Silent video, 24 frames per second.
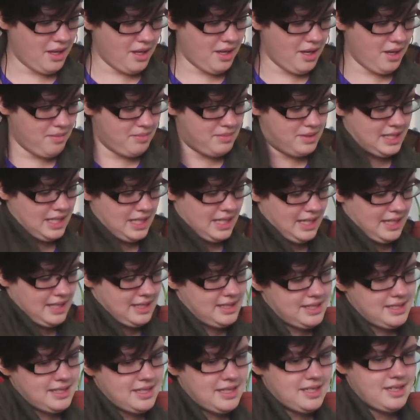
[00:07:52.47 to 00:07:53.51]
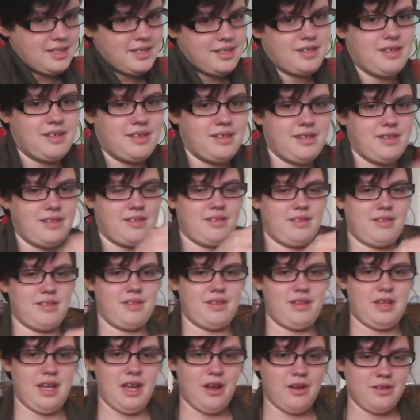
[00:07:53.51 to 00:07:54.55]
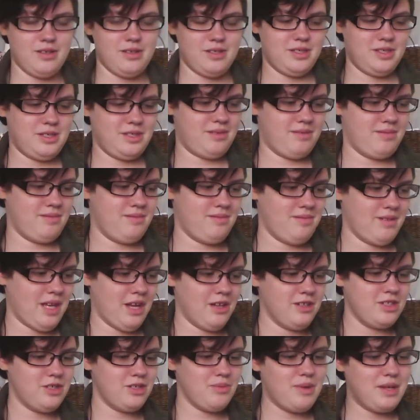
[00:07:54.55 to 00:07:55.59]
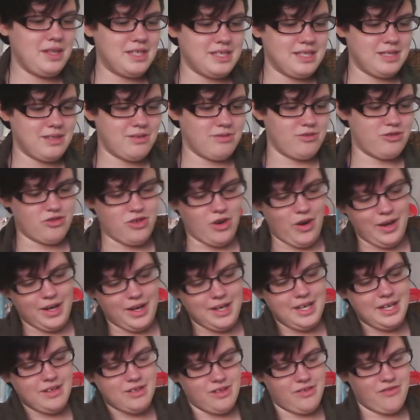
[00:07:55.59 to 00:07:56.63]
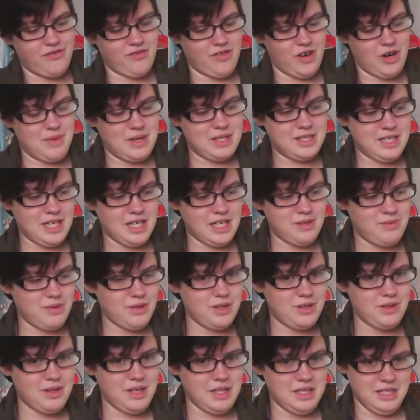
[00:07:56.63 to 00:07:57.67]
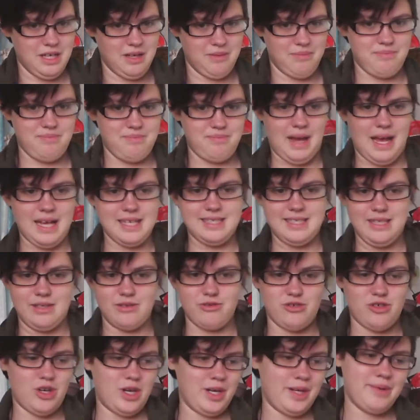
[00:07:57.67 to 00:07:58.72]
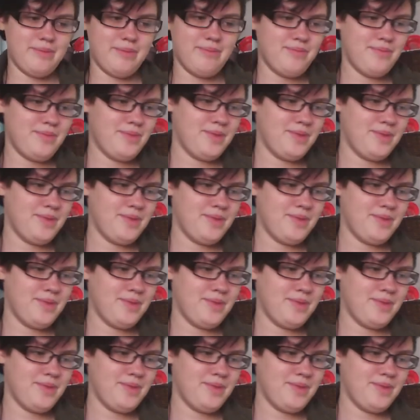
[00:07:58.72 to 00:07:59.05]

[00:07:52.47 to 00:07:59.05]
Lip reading: update. I also made this little drawing here in the front of my sketchbook. It's a pastel drawing.